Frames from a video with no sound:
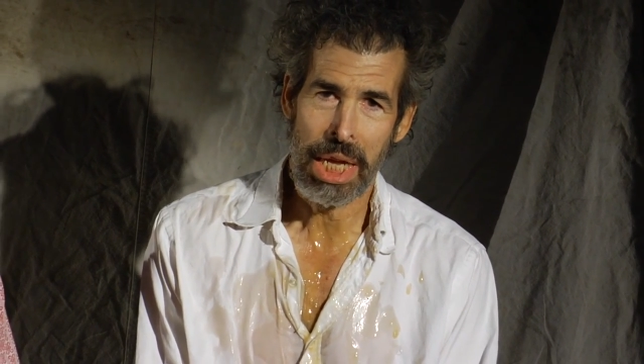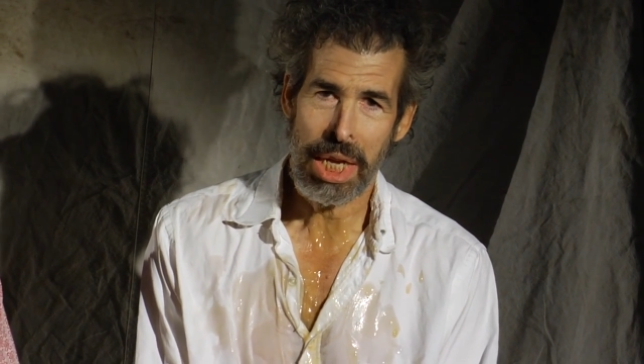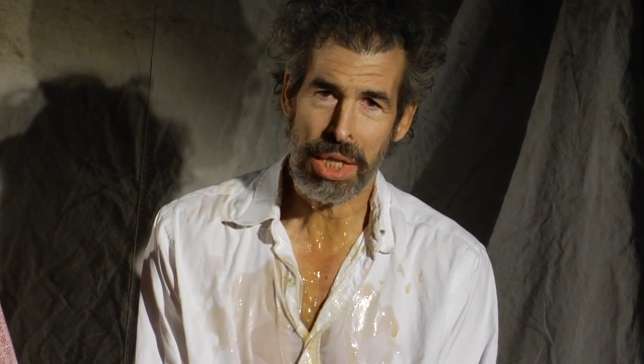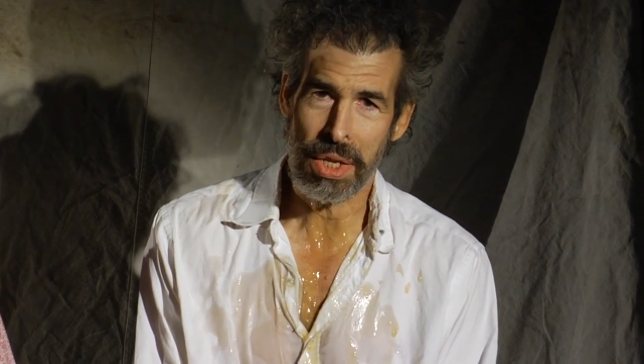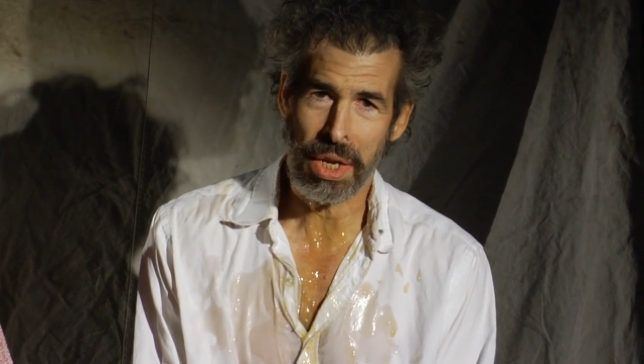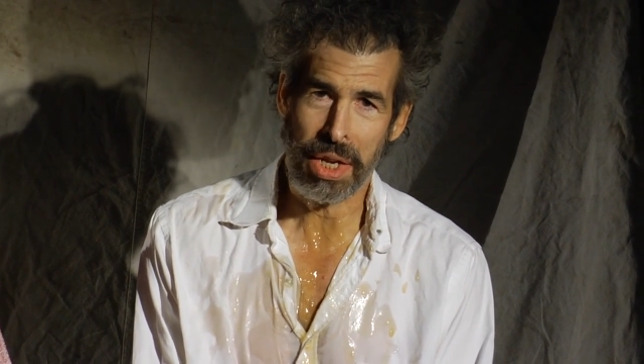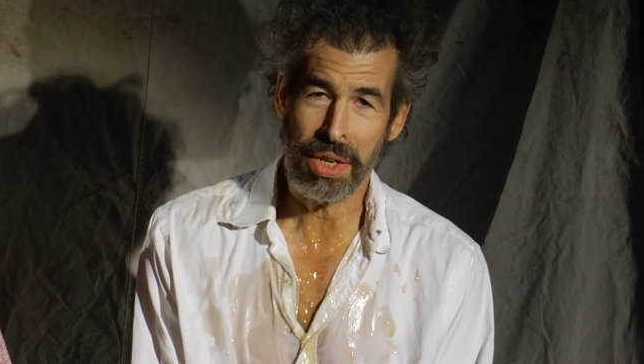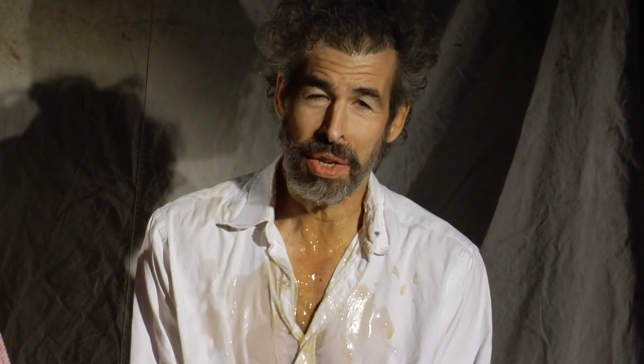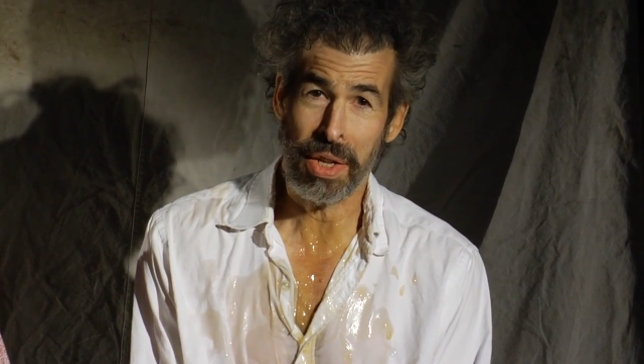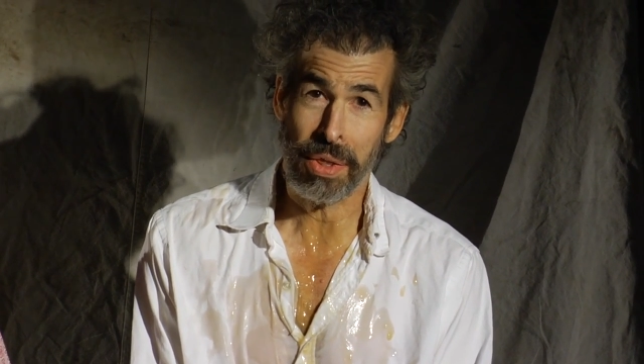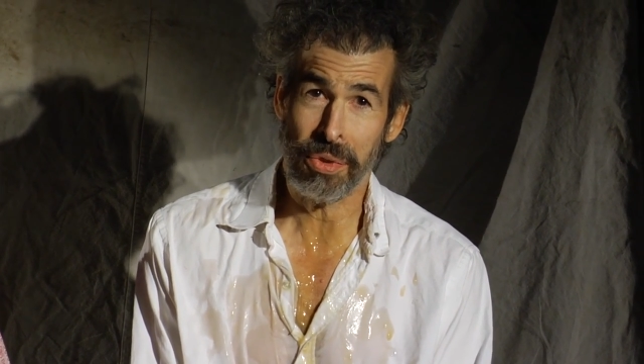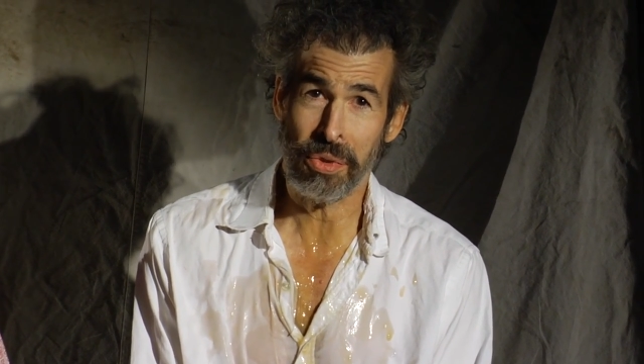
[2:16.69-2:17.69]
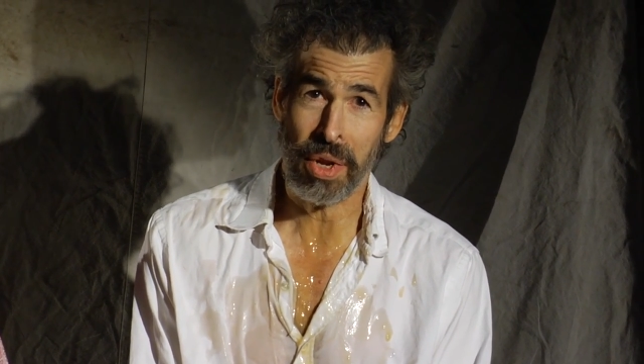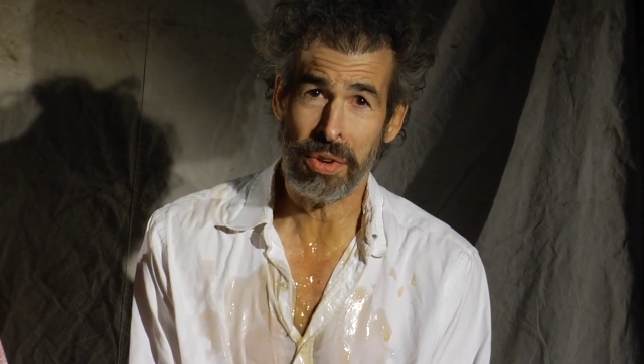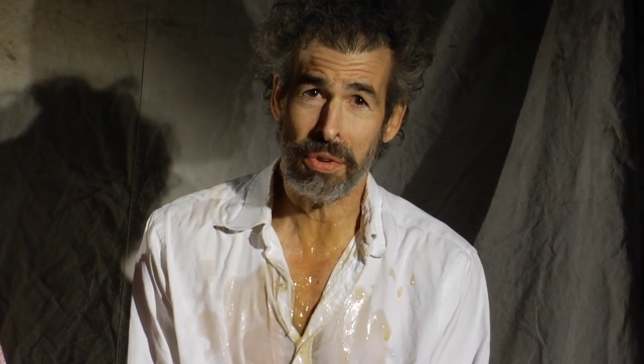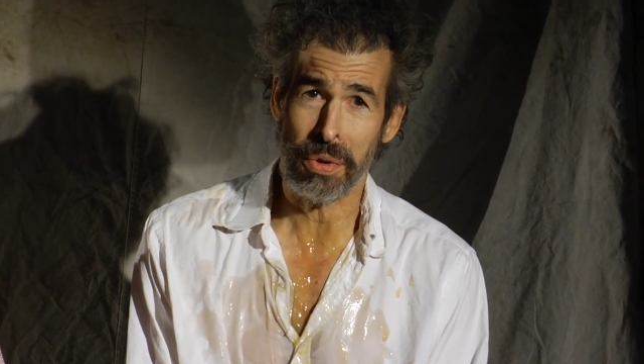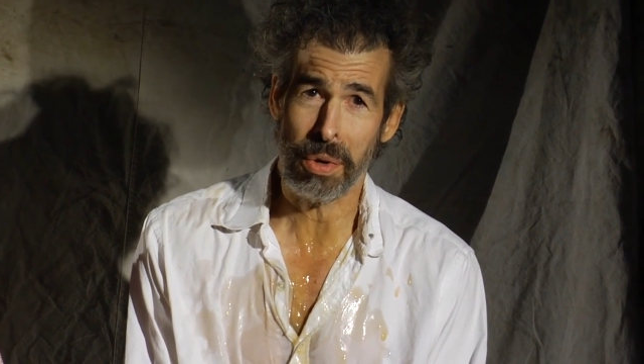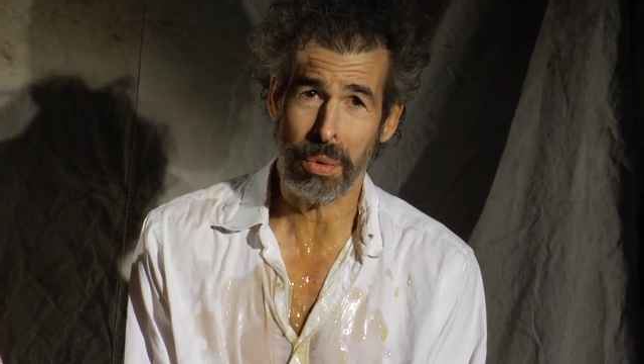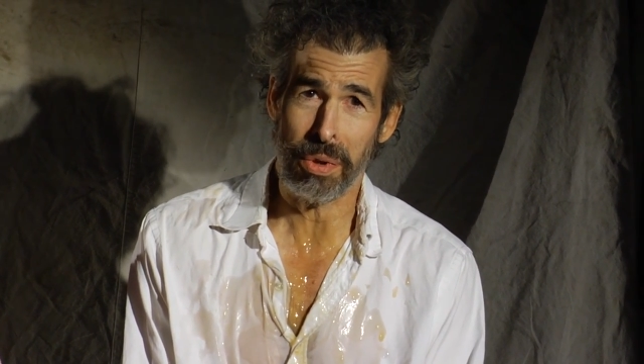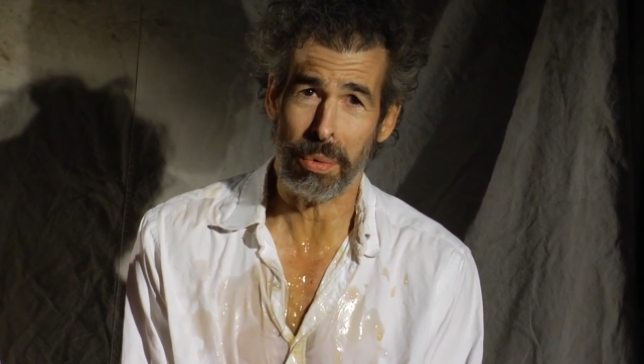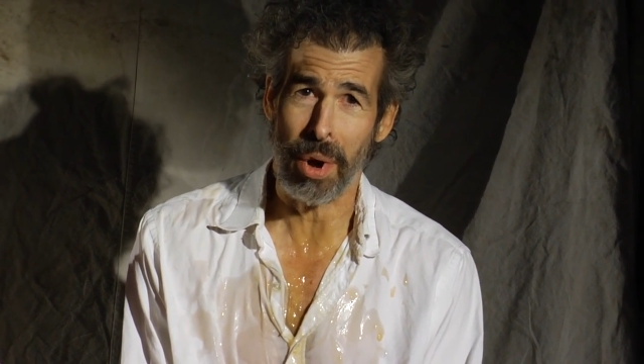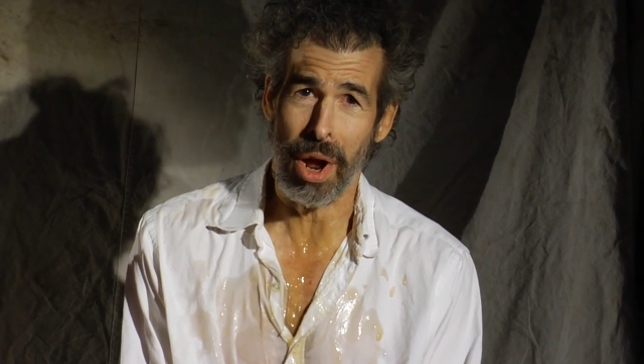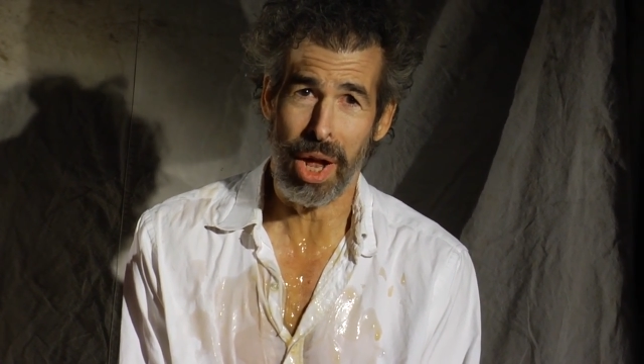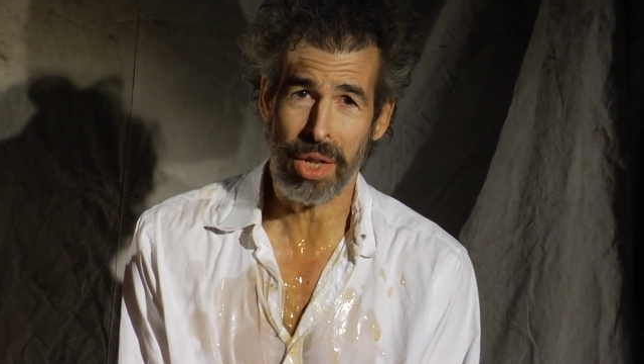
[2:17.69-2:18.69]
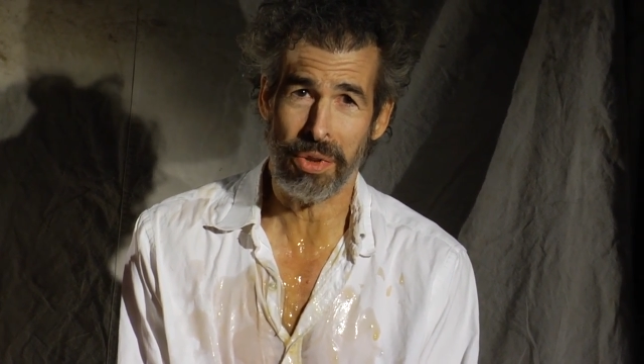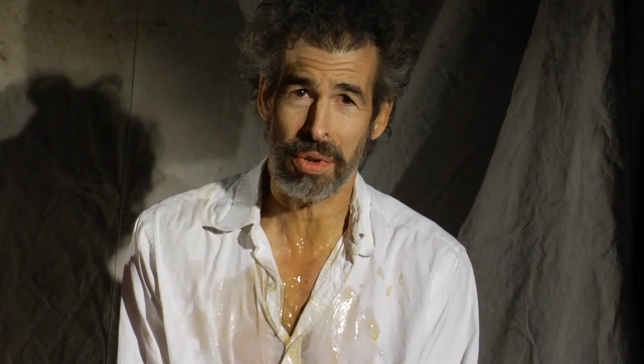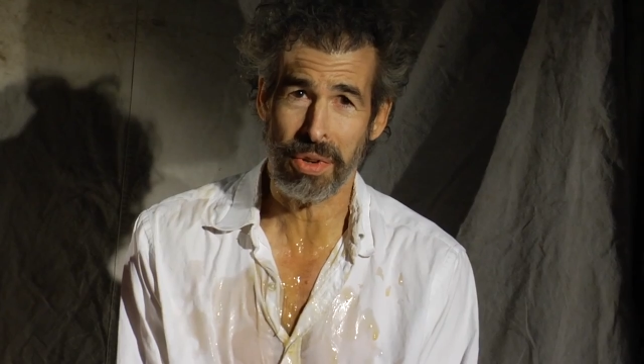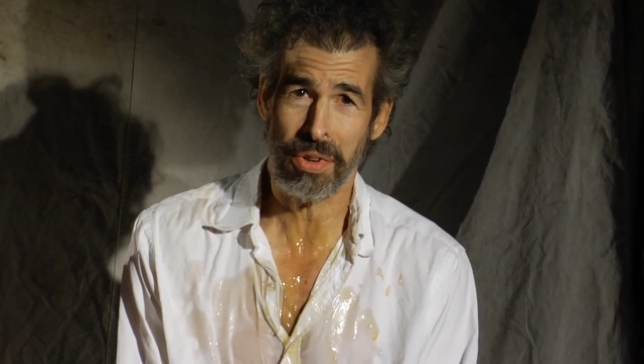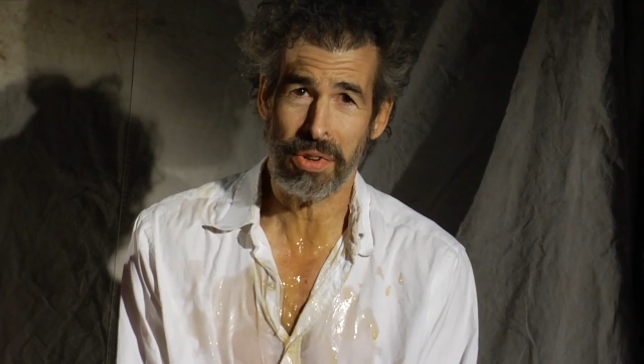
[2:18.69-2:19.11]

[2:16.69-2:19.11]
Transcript: in the 19th century with rods and